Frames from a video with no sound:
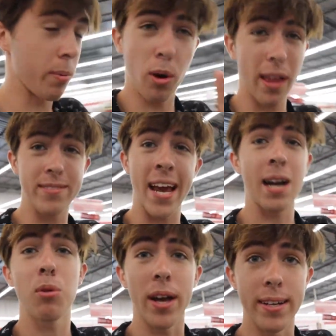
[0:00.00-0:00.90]
We both have
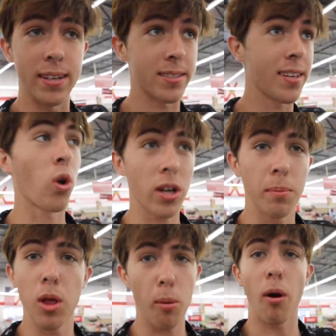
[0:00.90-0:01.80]
terrible ideas. We're gonna
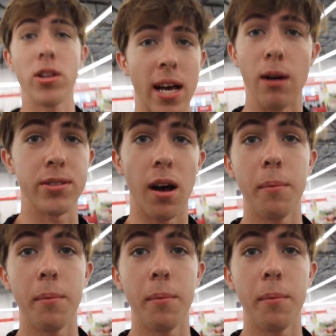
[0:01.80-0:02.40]
blow Paul's house